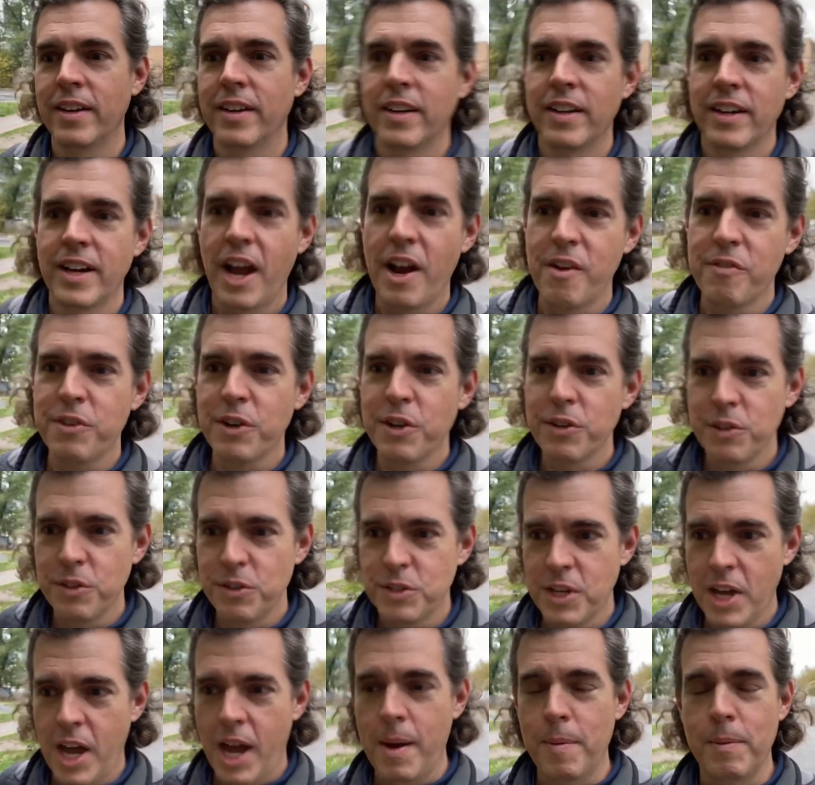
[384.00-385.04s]
every other
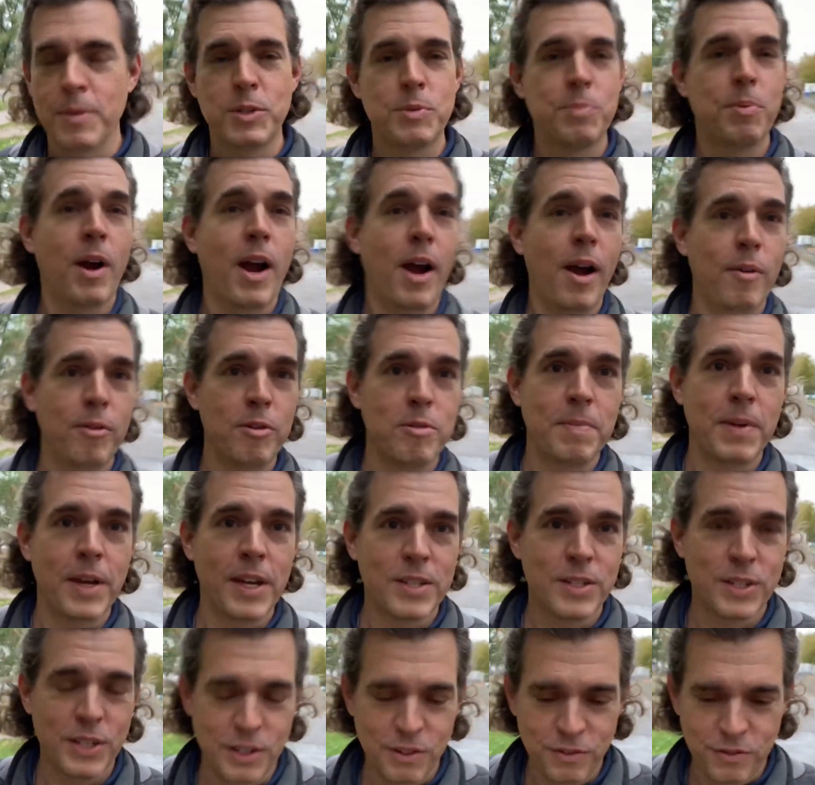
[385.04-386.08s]
time it's probably
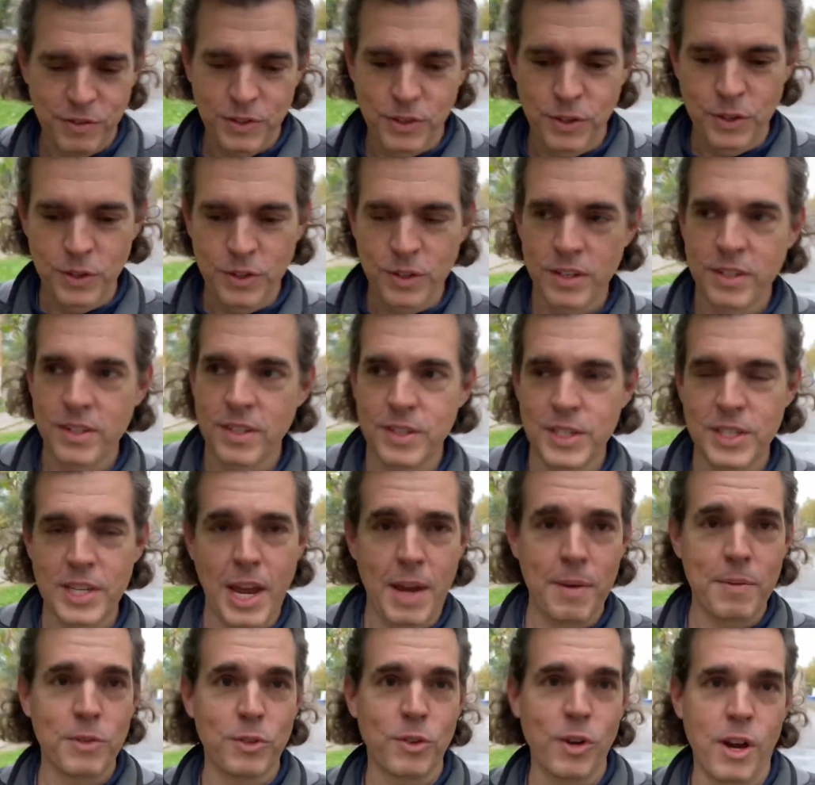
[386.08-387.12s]
Mexican food. The same
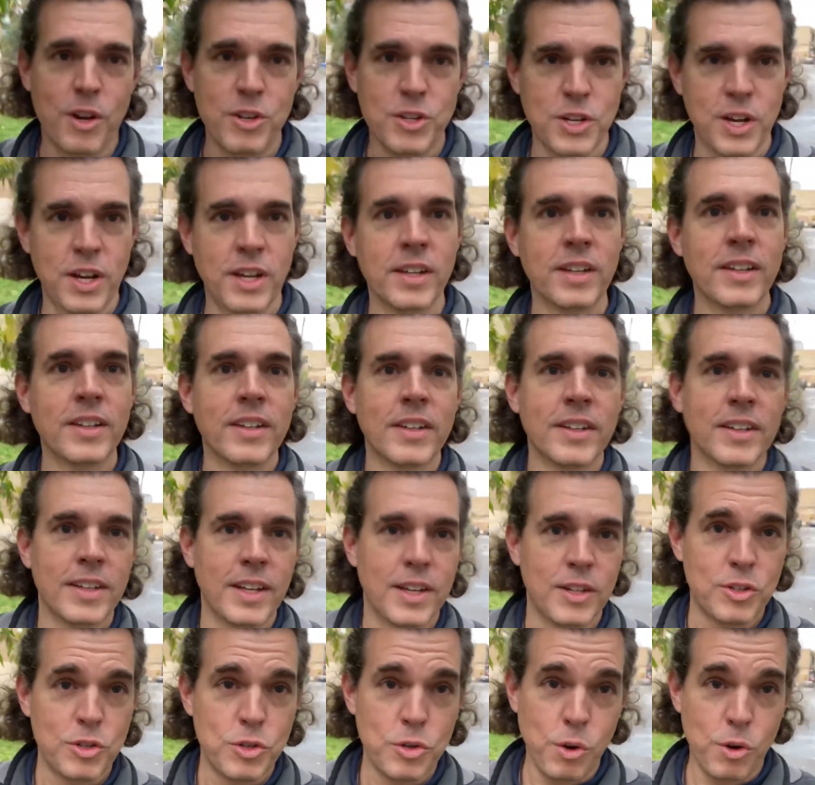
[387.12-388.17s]
in Russia,
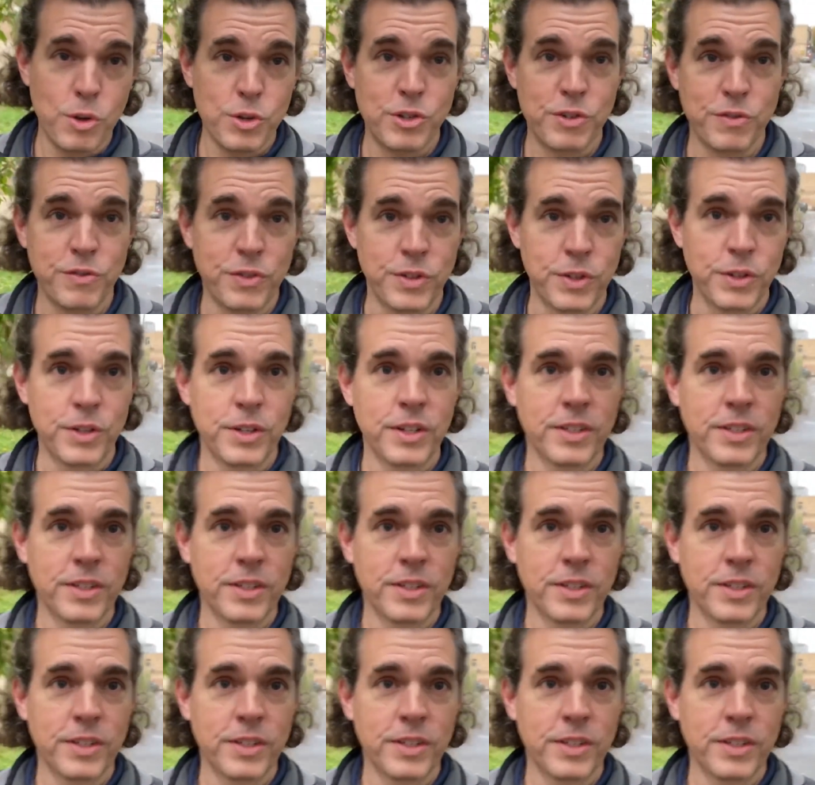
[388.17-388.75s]
it's Georgian food.